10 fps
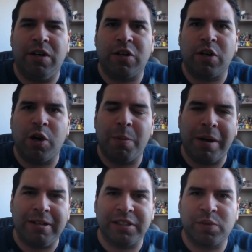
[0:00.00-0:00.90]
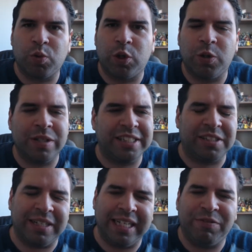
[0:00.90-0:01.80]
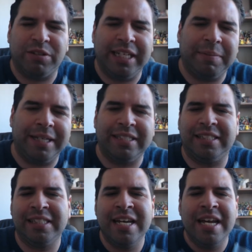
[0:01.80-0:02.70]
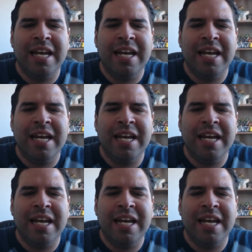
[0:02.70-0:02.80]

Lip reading: Uncle Gumball's world into evil demons.